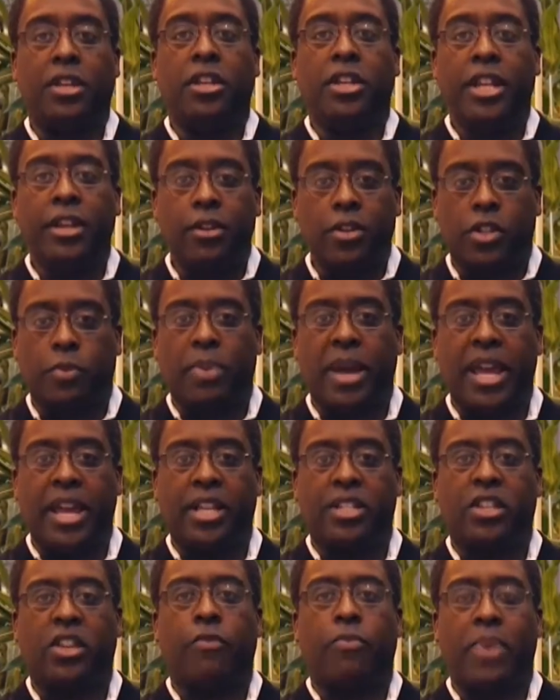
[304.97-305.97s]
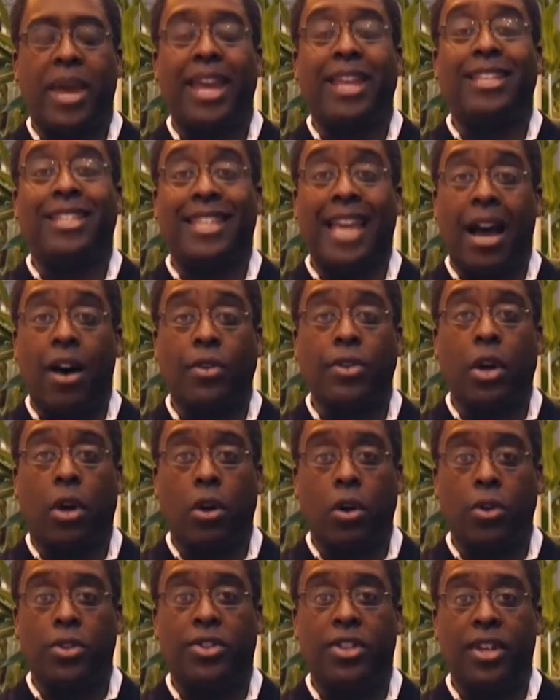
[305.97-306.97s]
in near space have paid
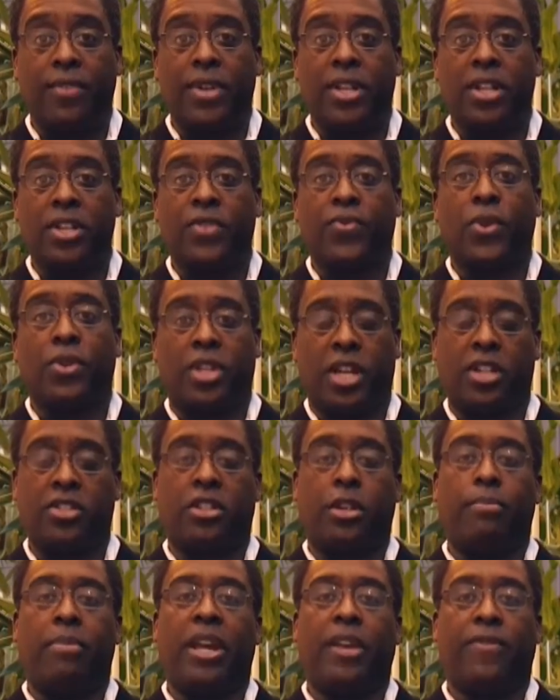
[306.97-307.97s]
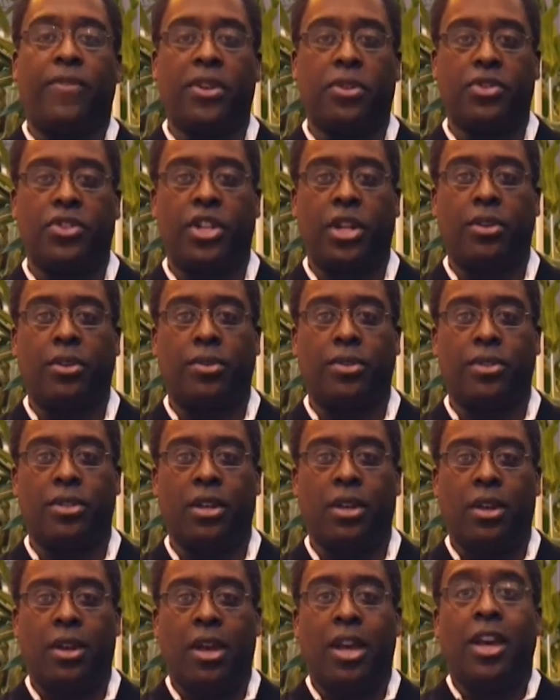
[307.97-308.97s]
down-to-earth dividends for Dustin Mayfield-Jones.
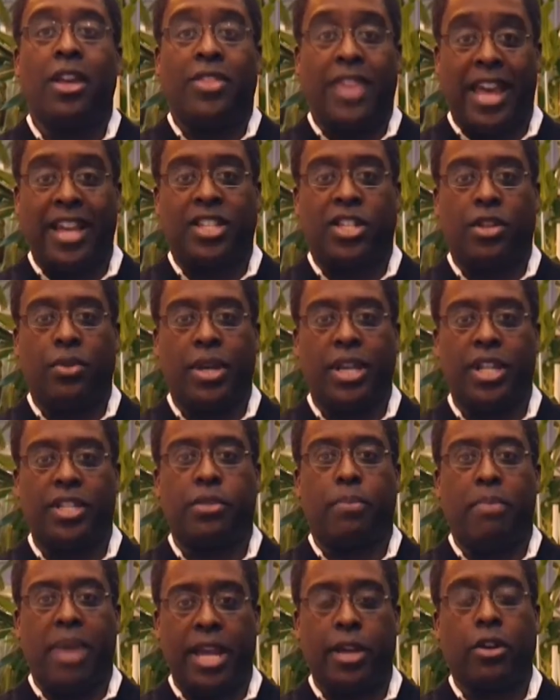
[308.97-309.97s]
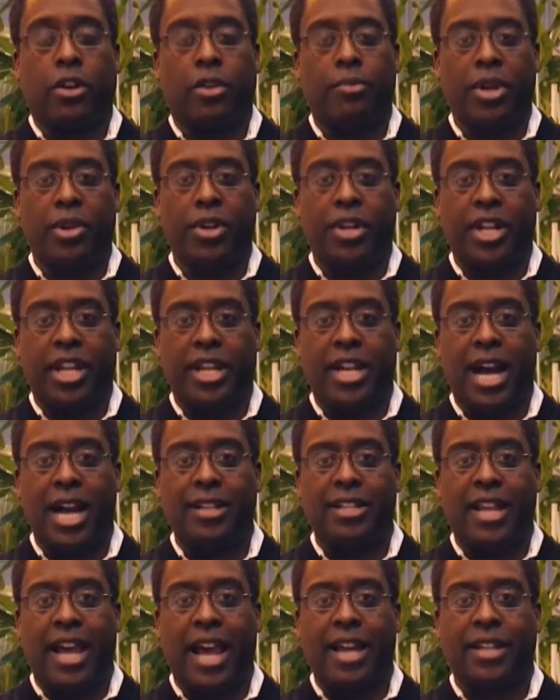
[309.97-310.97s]
Thanks to his maker community
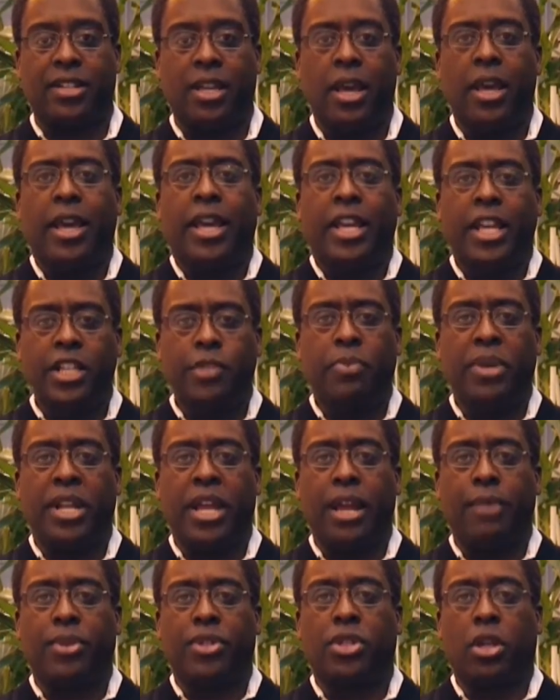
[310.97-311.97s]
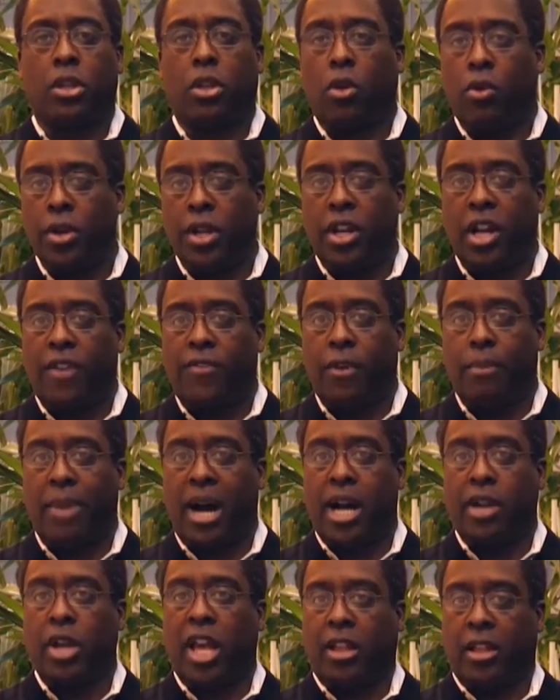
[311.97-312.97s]
contacts, he's been able to learn enough
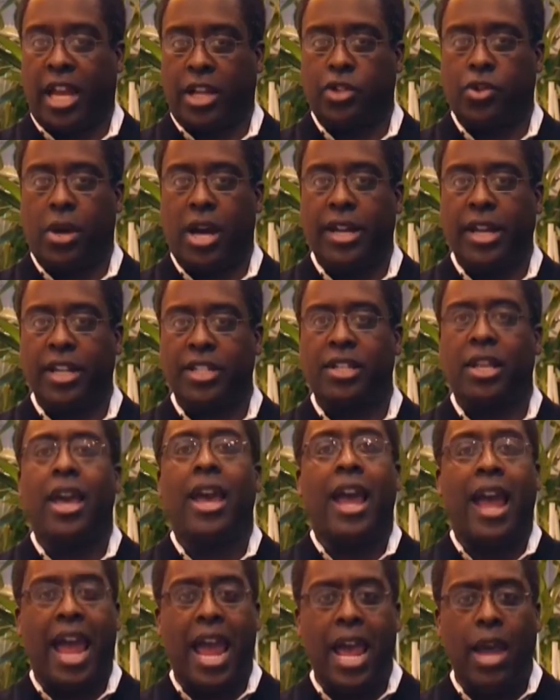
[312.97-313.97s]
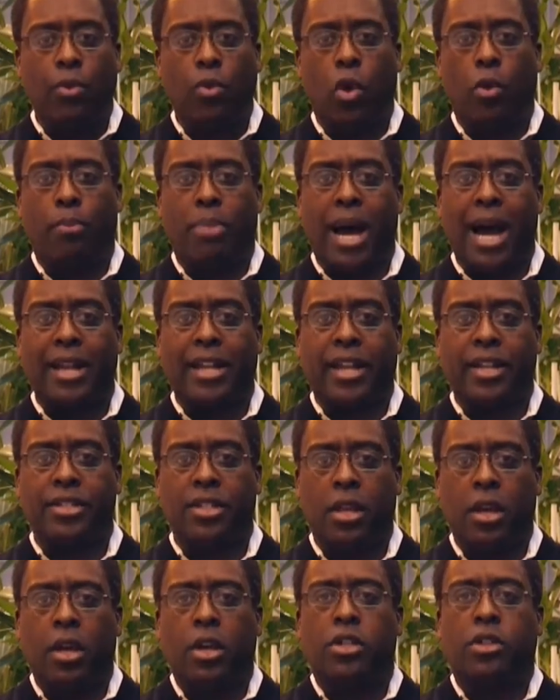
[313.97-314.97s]
about electronics and
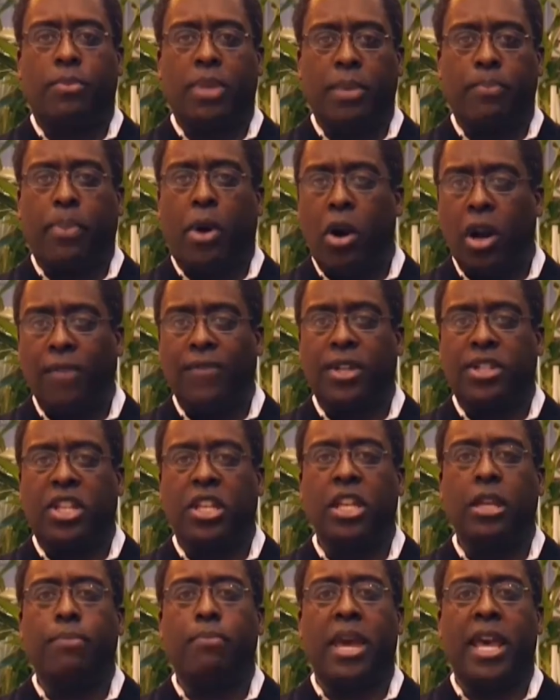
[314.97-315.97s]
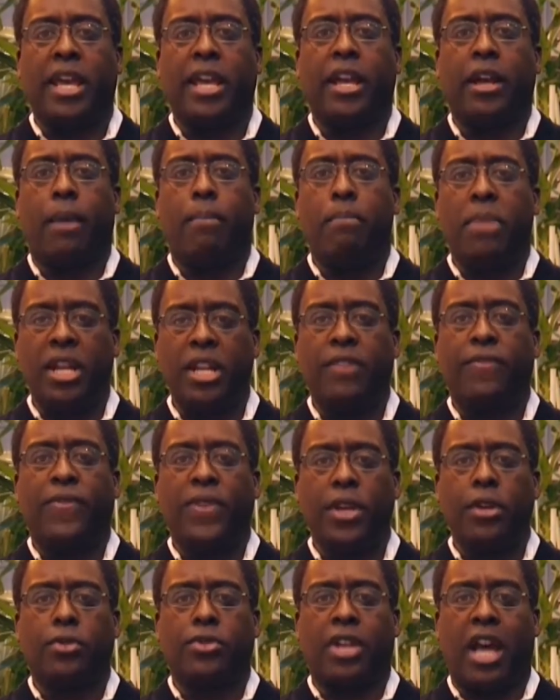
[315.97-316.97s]
robotics to be part of a team making a mini
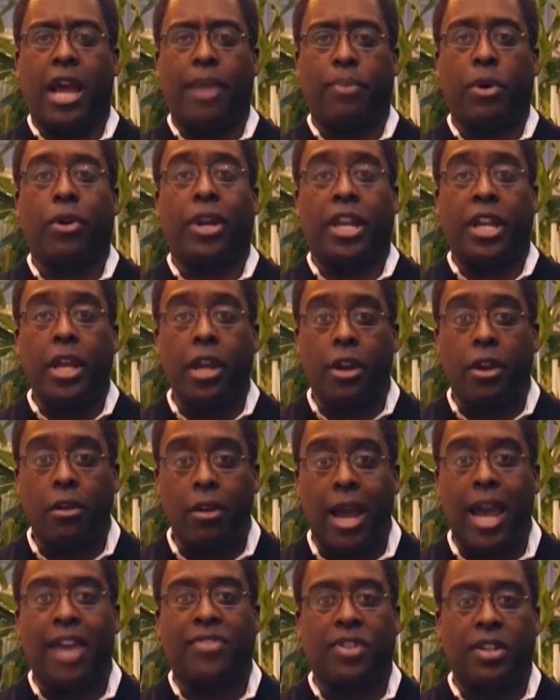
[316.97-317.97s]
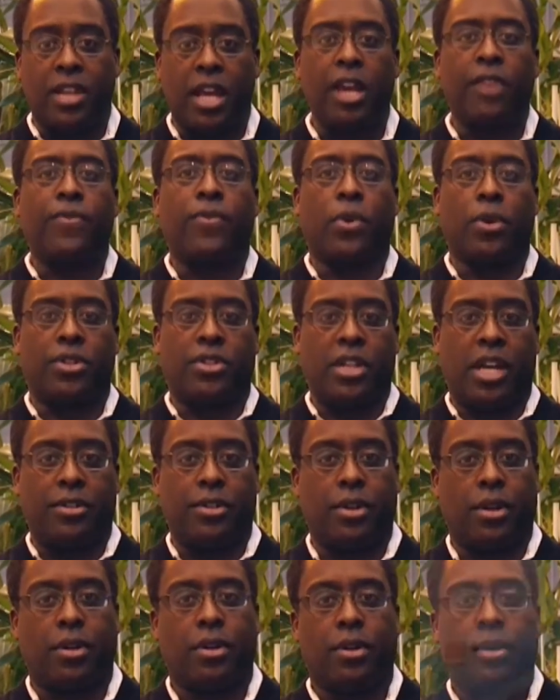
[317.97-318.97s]
phenotyper here at the Danforth
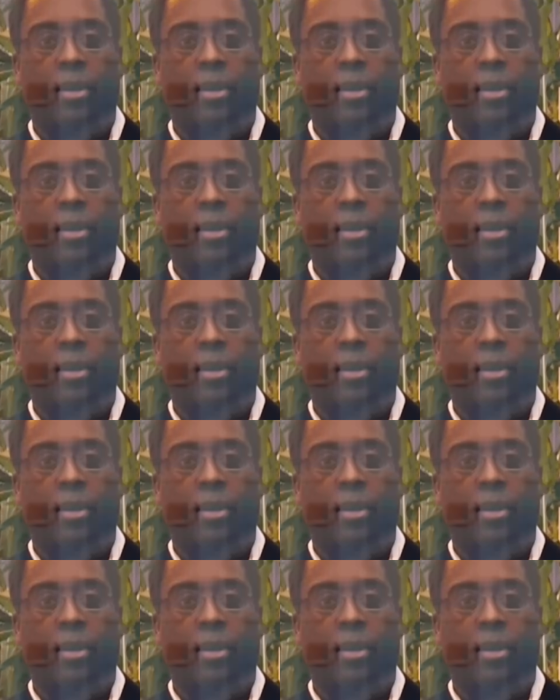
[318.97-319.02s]
Center.